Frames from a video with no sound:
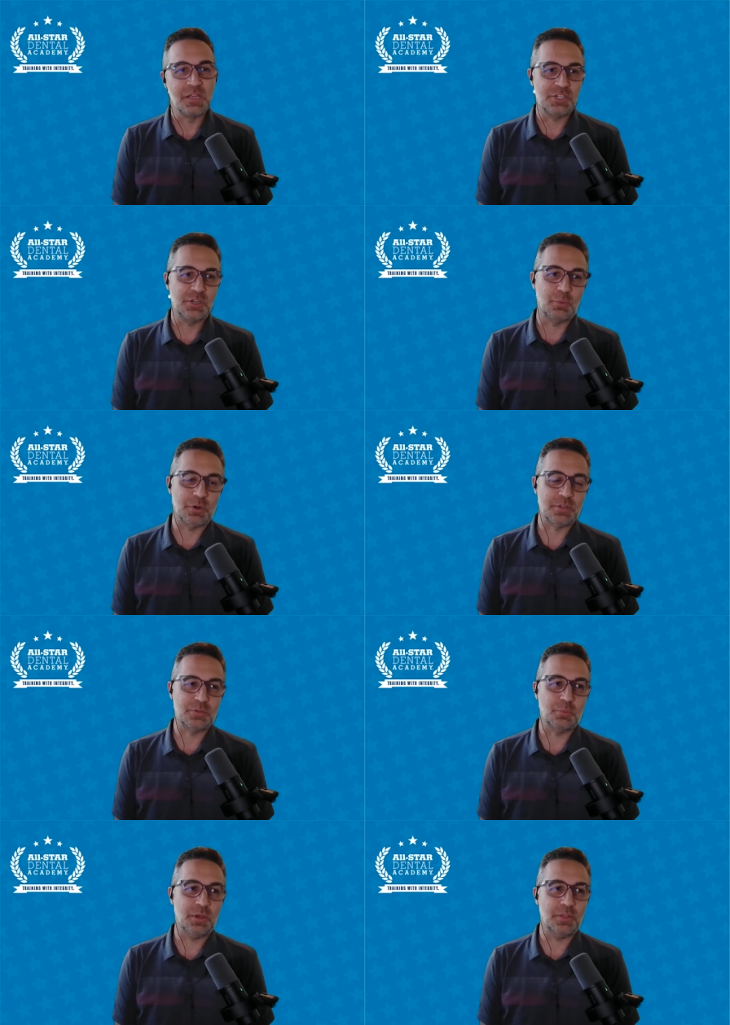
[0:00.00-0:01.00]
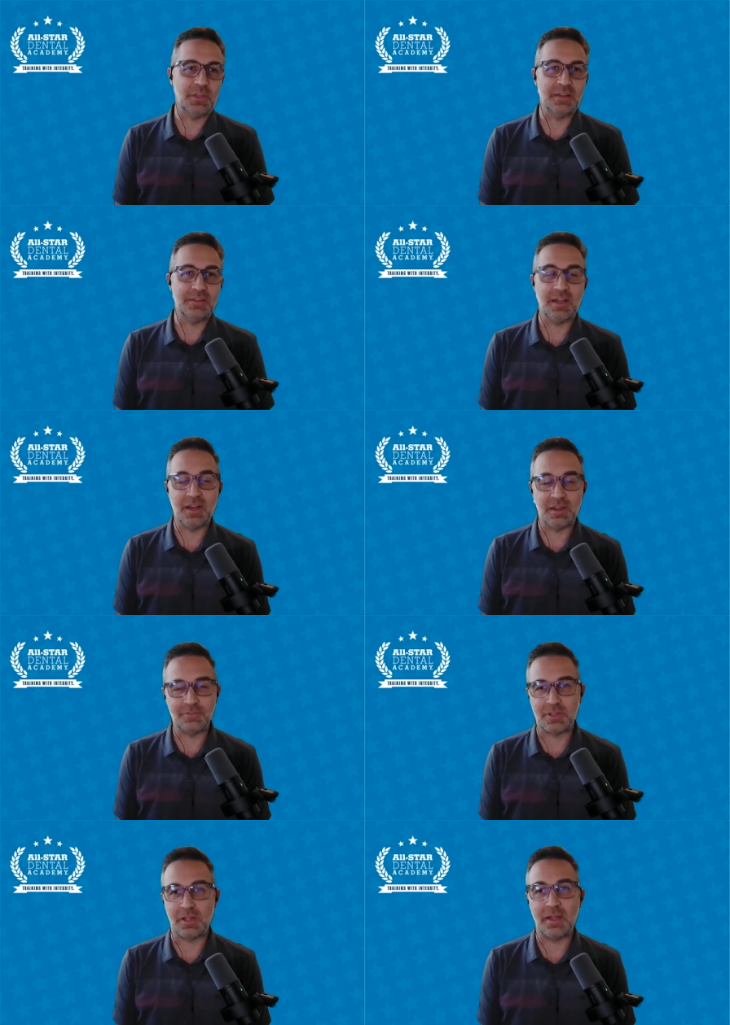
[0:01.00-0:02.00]
She works with a ton
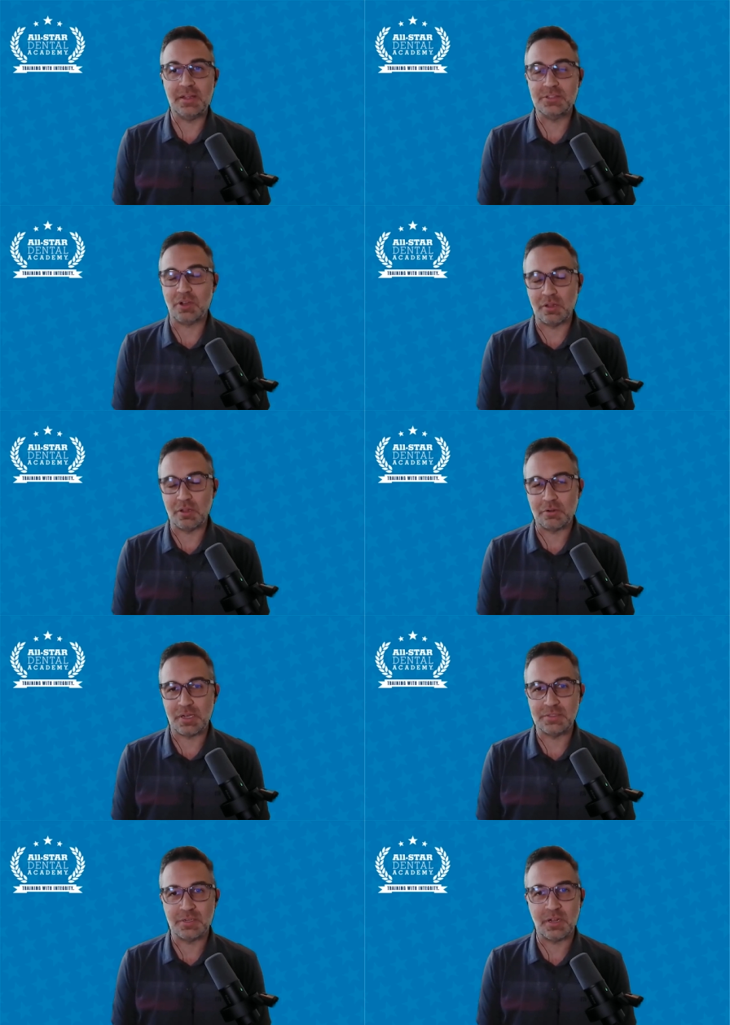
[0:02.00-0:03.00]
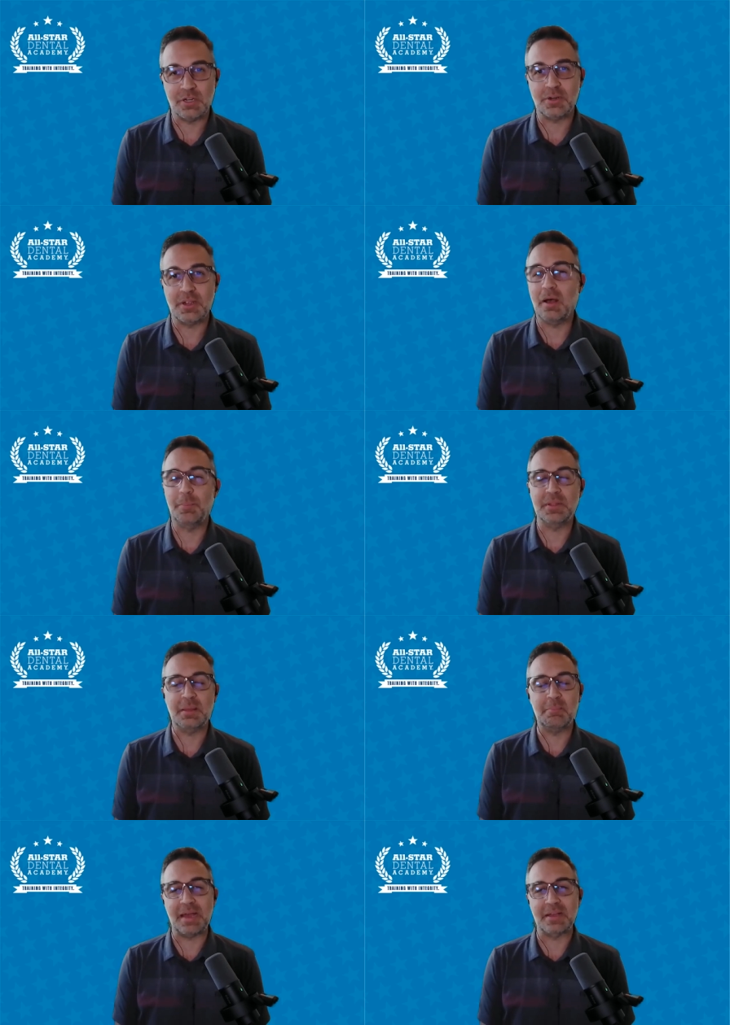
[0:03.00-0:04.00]
of clients all across the country, helping
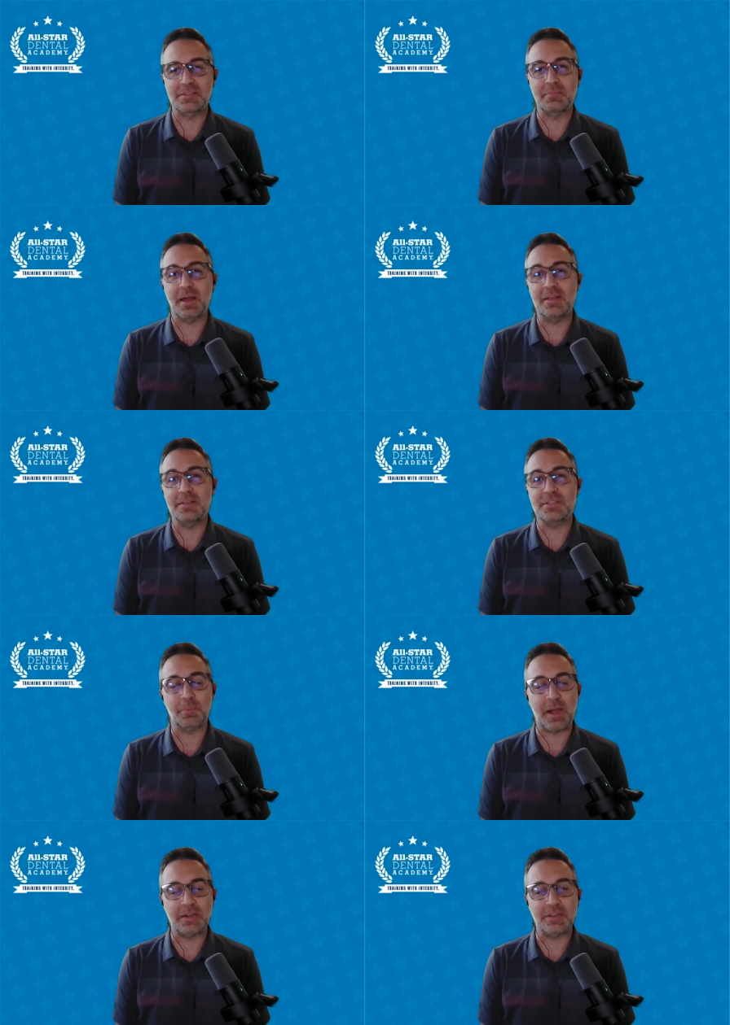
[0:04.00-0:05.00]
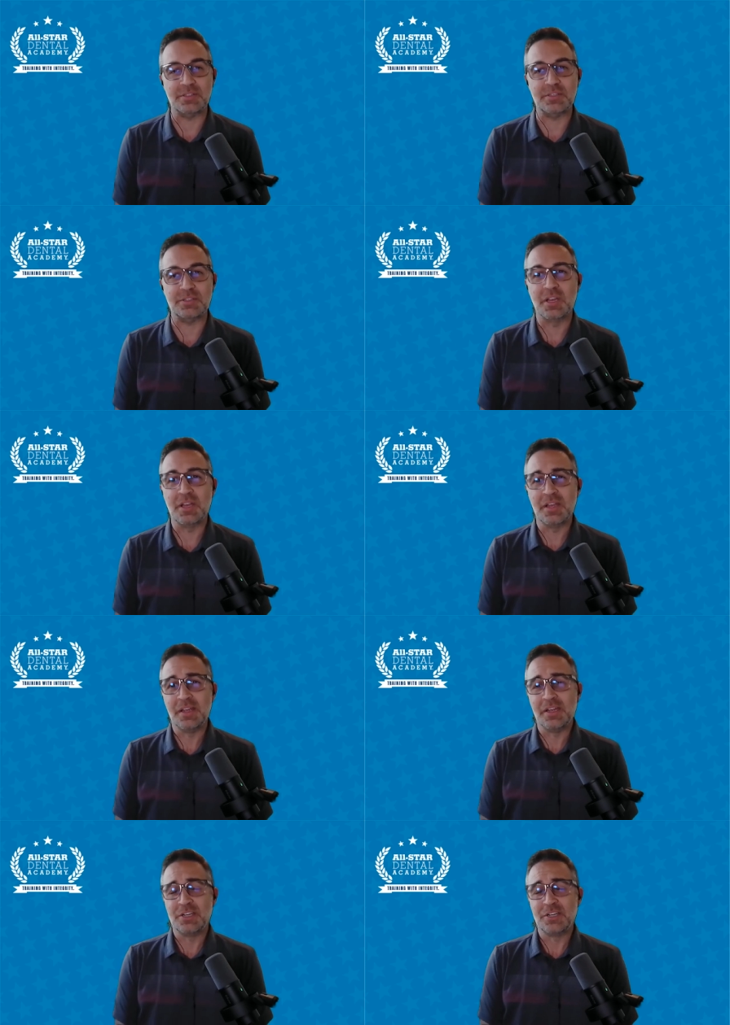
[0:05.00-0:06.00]
them maximize their practices.
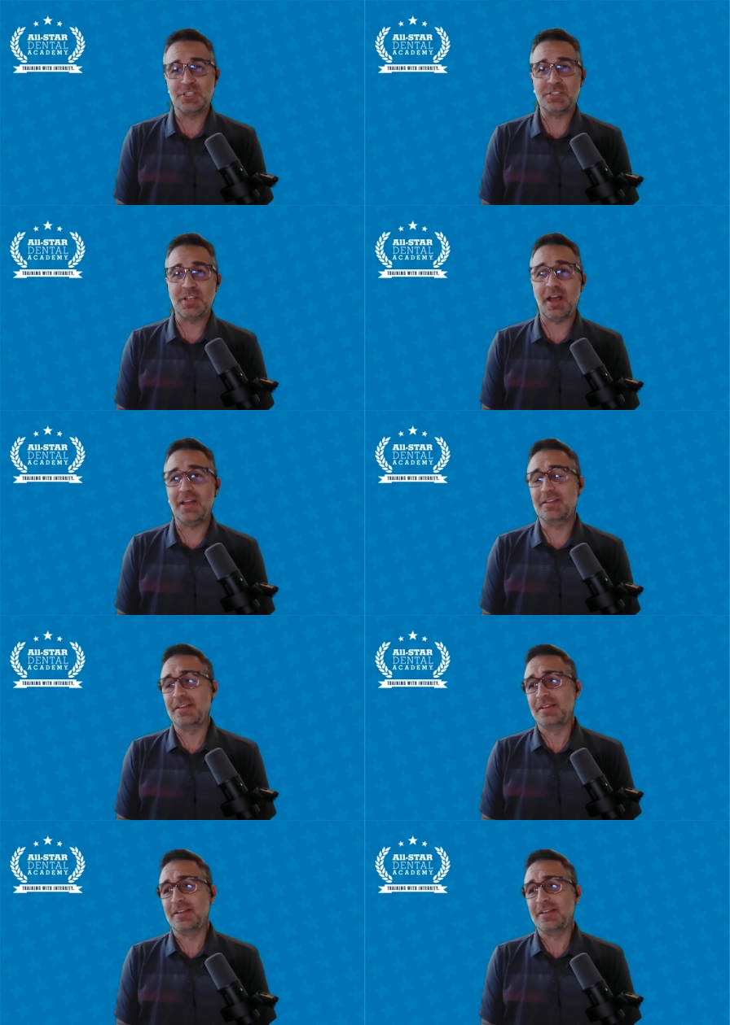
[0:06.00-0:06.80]
She's got